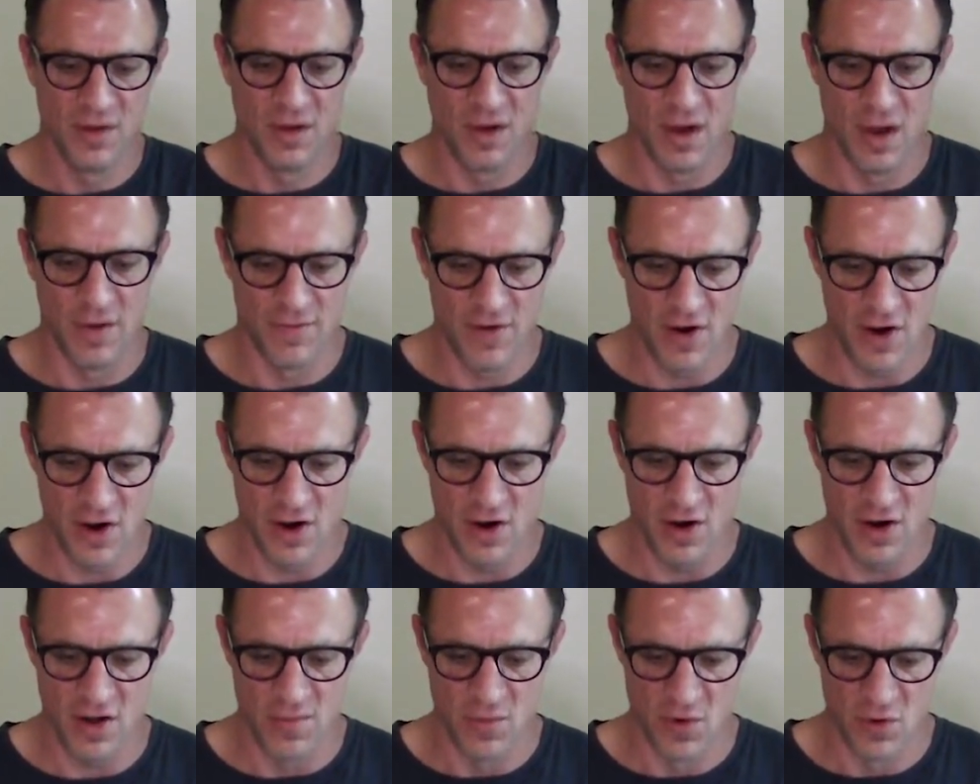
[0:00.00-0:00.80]
I've
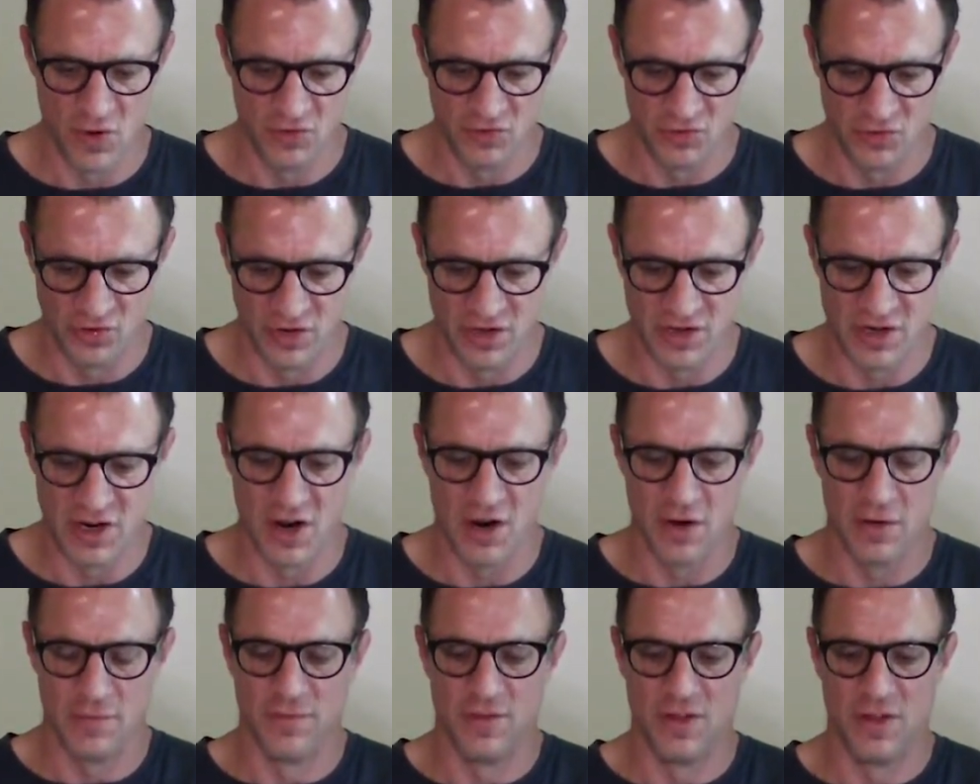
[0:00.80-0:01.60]
already mostly
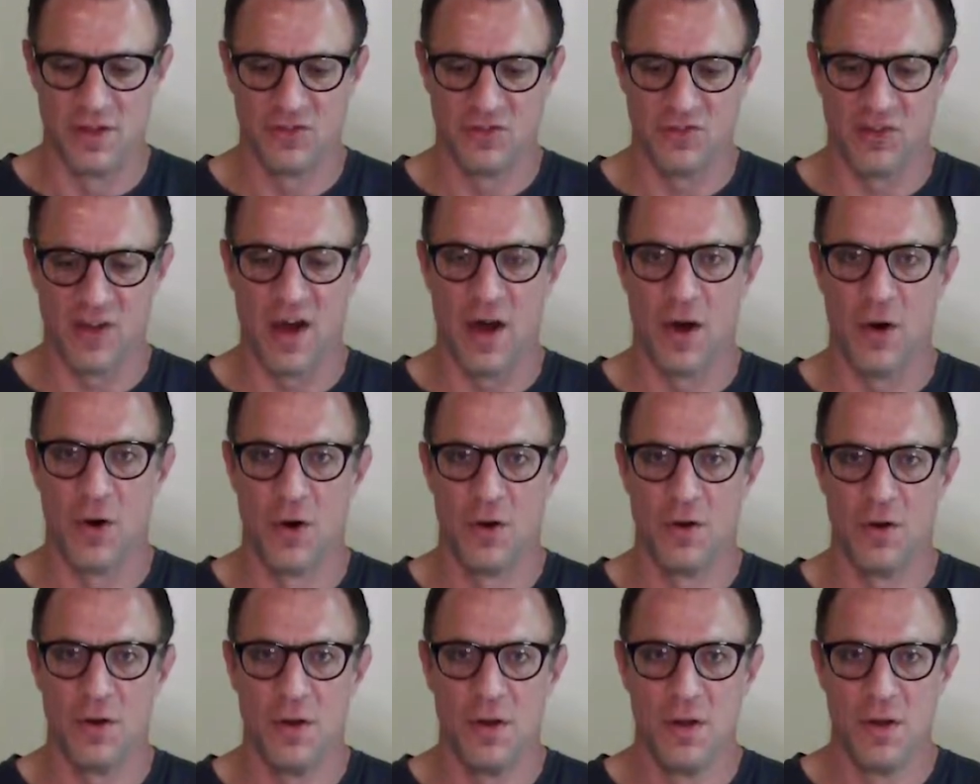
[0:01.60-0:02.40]
carved this
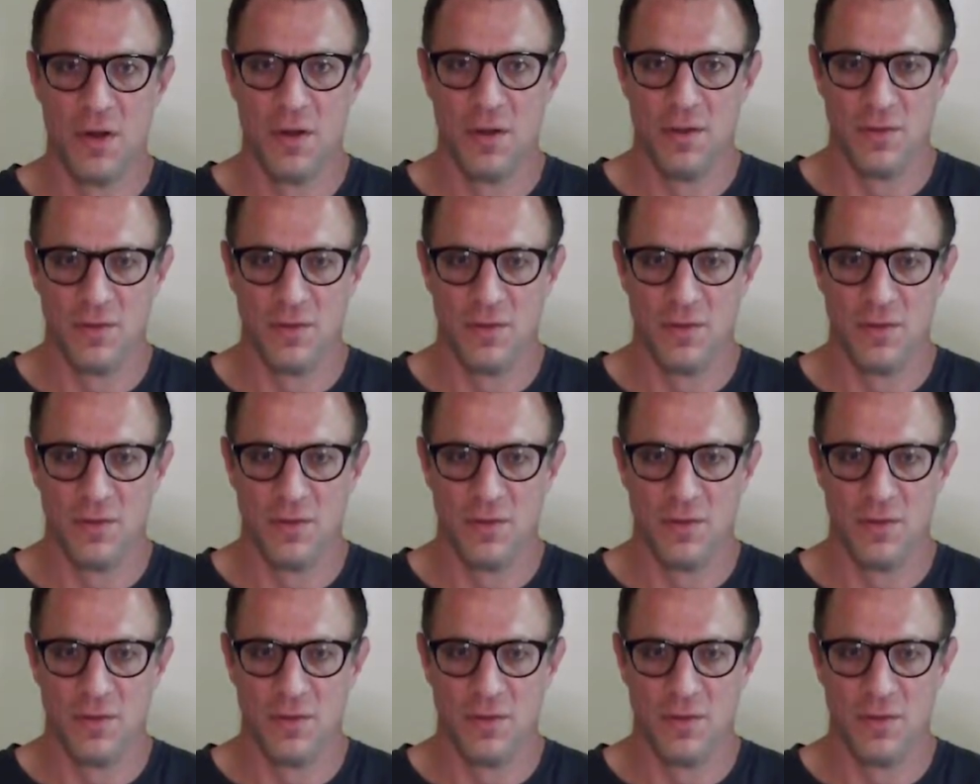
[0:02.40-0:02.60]
out.